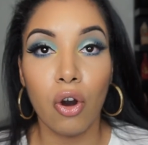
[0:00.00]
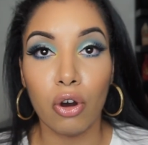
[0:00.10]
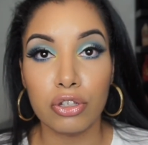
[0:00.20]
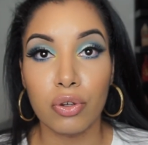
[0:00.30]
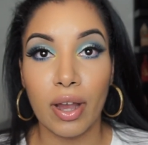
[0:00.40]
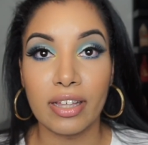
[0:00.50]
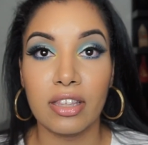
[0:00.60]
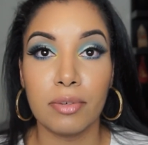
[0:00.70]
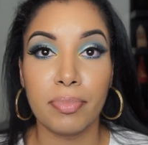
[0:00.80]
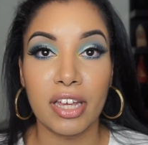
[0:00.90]
Also, I
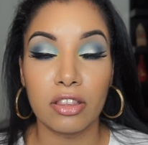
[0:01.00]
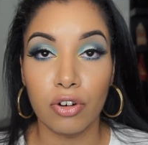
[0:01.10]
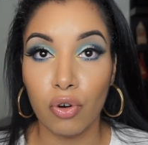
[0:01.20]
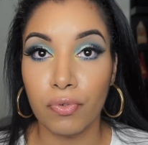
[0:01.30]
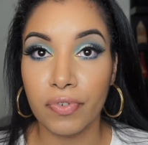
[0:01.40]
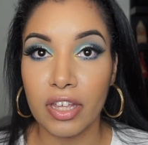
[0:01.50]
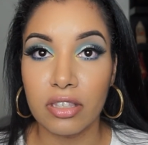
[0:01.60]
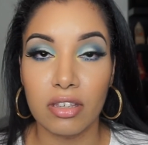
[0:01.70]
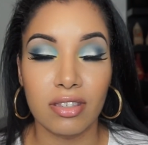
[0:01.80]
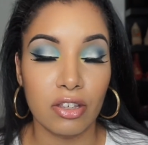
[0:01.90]
did bake the whole
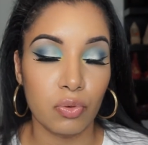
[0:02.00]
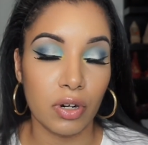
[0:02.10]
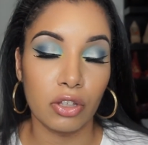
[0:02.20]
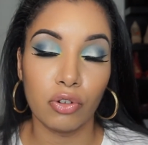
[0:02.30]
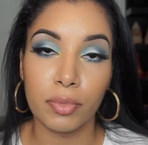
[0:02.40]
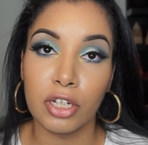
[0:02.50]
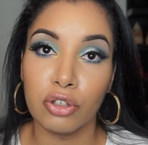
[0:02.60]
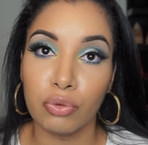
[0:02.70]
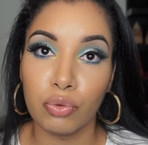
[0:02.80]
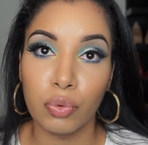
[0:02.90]
face because that's what I normally
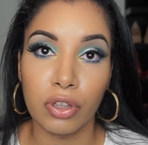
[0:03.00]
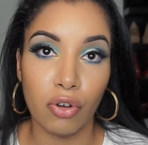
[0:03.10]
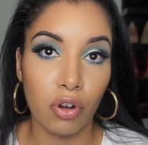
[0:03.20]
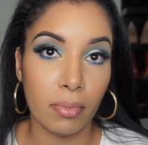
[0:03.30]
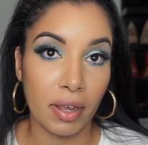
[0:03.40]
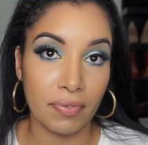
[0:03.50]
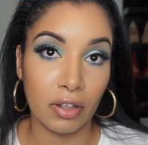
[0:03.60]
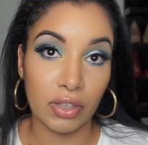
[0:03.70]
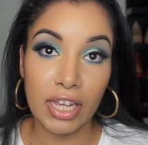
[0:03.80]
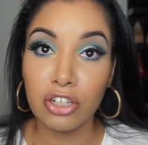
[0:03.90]
do with all of my
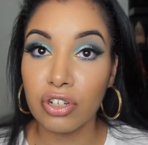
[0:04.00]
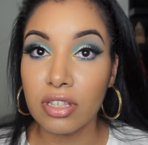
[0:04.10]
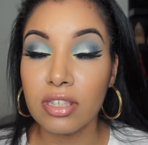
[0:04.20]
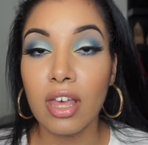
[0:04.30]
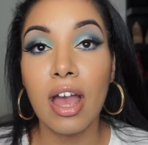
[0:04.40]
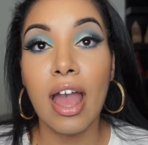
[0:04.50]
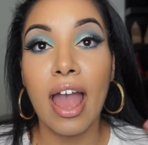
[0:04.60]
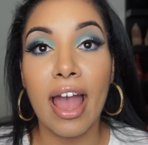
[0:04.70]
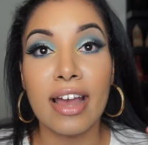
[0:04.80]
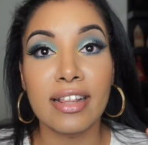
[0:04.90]
foundations.
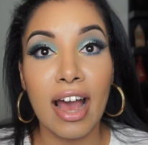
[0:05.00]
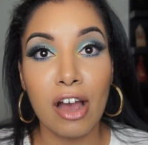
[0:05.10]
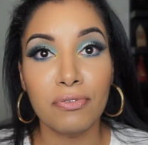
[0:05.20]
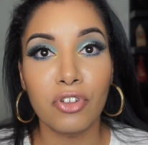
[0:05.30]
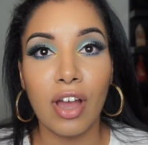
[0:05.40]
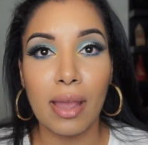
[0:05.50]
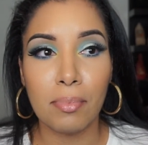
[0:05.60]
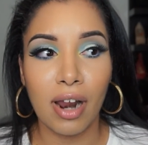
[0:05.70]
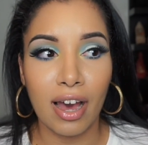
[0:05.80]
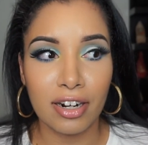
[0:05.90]
And after I
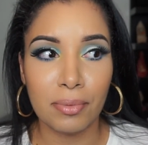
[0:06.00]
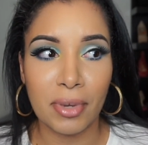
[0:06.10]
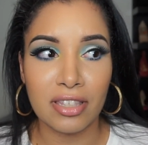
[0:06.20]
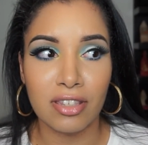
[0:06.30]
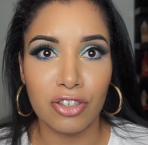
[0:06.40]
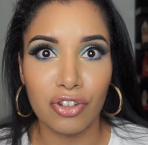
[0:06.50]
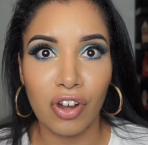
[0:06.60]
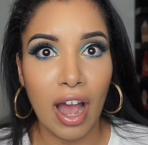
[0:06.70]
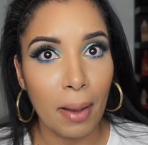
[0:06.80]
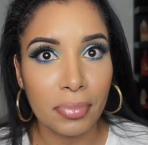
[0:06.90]
blotted, my sister
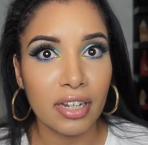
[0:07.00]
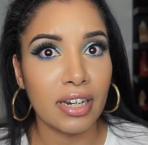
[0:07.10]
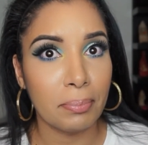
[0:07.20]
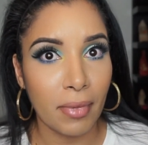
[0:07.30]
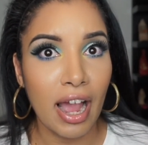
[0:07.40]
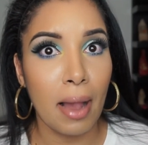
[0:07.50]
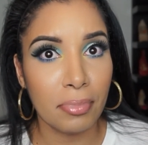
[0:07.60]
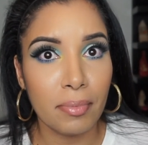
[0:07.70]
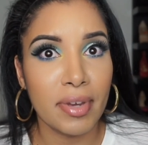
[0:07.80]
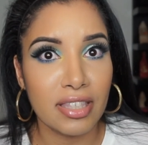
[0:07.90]

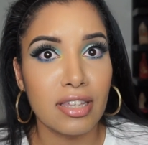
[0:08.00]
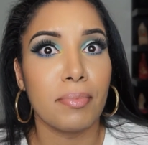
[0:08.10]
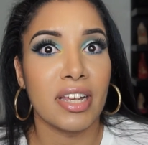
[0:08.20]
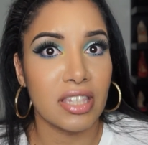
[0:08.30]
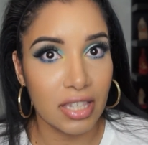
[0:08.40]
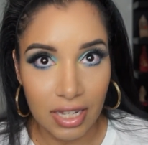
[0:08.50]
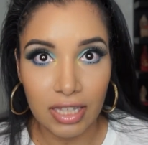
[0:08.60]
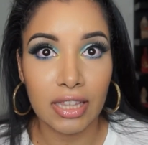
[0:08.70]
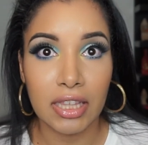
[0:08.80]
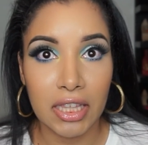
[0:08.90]
complimented my skin.